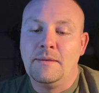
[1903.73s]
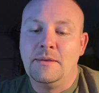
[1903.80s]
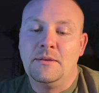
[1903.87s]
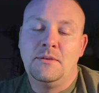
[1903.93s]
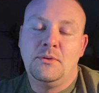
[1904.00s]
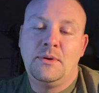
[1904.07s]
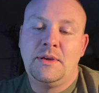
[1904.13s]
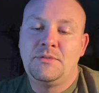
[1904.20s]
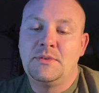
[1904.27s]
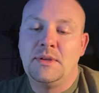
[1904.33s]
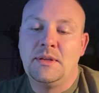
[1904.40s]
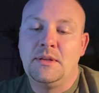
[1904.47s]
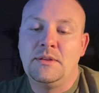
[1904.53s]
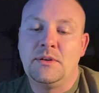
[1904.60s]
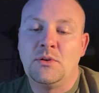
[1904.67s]
You don't have to
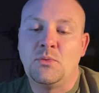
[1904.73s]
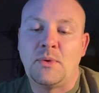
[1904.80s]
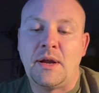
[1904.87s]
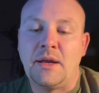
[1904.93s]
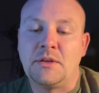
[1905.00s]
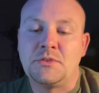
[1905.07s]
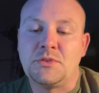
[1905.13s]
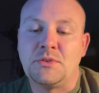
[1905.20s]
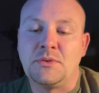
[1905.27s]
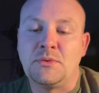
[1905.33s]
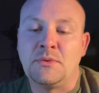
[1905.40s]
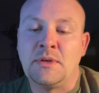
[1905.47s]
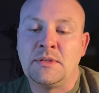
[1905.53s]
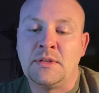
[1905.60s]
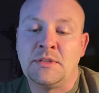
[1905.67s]
get in there and rag
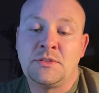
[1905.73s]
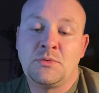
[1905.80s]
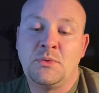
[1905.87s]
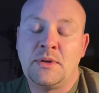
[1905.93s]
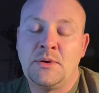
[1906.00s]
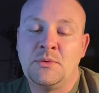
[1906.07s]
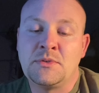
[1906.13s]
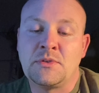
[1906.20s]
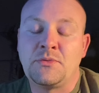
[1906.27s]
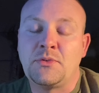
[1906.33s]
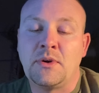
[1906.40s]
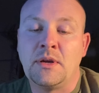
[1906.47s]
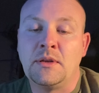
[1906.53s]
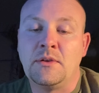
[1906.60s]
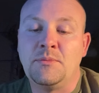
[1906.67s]
chew. That's what I was
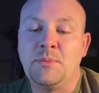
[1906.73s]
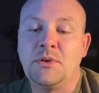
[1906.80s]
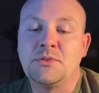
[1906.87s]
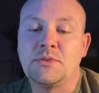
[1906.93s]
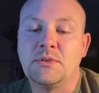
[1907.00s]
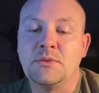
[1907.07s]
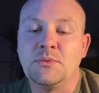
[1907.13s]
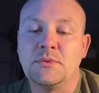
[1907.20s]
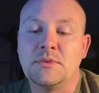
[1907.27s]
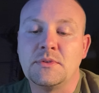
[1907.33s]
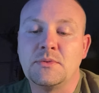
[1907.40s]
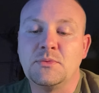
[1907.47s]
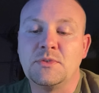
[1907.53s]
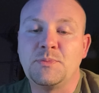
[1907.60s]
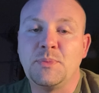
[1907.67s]
afraid of mostly,
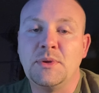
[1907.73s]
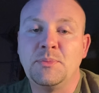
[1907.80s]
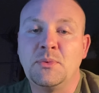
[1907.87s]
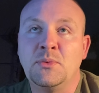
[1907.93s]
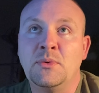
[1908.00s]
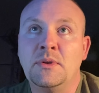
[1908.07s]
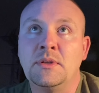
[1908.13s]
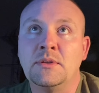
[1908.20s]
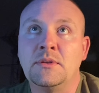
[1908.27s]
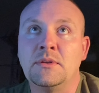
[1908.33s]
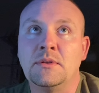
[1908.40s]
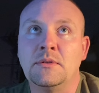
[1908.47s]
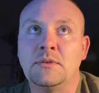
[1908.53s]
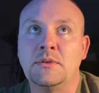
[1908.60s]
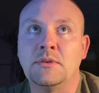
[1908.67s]
was people wanting
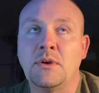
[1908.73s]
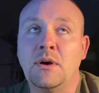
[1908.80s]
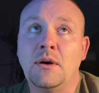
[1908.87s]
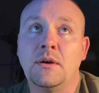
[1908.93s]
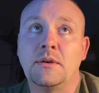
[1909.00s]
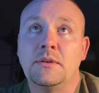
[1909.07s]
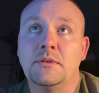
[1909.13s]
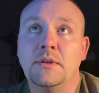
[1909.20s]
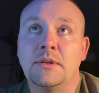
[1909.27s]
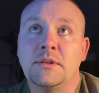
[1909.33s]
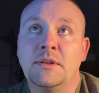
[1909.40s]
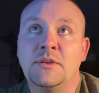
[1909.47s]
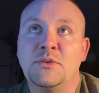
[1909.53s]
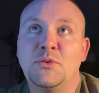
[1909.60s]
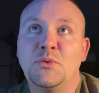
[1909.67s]
to talk like
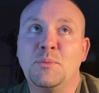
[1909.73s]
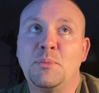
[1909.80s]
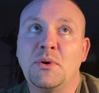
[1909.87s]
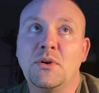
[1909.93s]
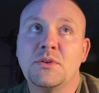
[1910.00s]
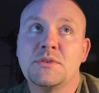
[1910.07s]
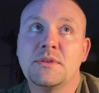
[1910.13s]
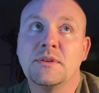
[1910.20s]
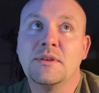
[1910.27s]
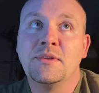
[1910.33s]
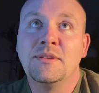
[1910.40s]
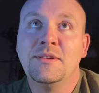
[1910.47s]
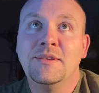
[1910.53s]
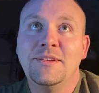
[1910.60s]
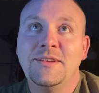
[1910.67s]
they do in person,
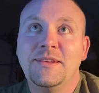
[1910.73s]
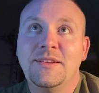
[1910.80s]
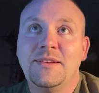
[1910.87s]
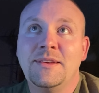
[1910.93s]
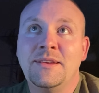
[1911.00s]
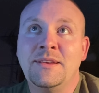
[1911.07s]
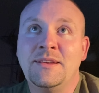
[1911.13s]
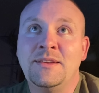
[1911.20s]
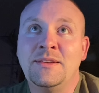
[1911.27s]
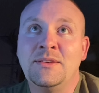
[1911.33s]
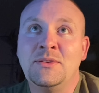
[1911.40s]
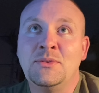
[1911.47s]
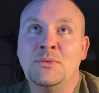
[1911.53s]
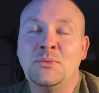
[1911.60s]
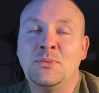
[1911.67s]
and
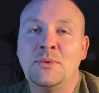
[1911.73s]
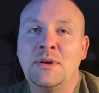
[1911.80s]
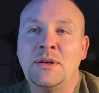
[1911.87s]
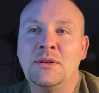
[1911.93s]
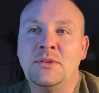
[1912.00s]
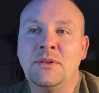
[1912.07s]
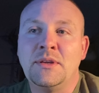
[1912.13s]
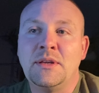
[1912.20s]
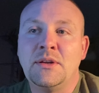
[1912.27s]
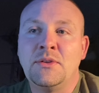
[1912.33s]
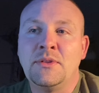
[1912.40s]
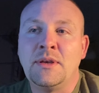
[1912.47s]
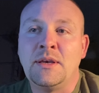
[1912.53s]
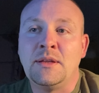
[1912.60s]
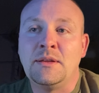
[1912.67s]
you'll rarely hear
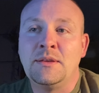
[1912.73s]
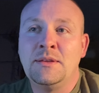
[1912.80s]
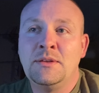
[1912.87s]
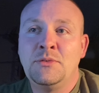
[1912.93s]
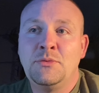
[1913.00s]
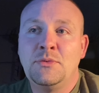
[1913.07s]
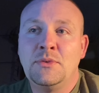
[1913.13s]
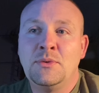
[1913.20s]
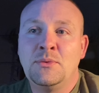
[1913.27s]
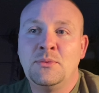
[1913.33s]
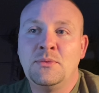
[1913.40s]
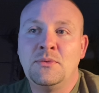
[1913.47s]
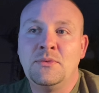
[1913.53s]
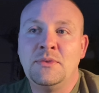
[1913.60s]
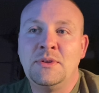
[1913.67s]
that. And
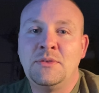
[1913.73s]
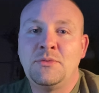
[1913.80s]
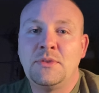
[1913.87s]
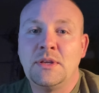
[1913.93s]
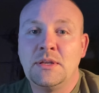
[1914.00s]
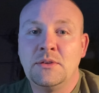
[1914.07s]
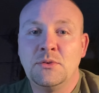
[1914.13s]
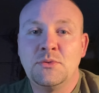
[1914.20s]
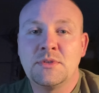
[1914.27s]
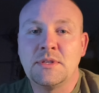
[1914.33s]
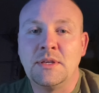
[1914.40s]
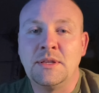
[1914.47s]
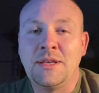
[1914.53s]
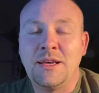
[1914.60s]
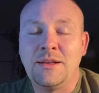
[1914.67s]
if they do
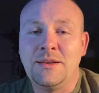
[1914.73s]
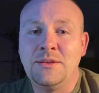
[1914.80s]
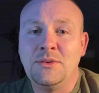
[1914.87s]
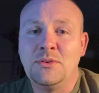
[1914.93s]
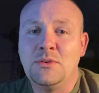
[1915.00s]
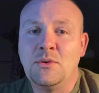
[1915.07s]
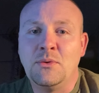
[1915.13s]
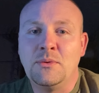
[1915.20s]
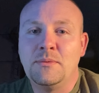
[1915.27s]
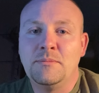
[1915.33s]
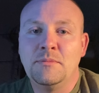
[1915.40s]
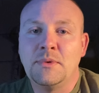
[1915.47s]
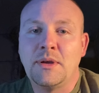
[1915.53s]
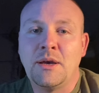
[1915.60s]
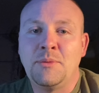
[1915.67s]
send that and you don't
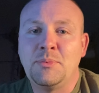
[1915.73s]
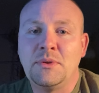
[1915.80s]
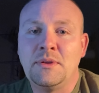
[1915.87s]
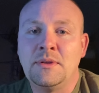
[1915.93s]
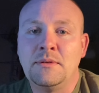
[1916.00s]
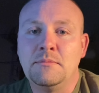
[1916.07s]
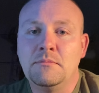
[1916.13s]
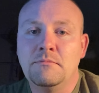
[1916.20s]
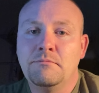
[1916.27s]
copy it,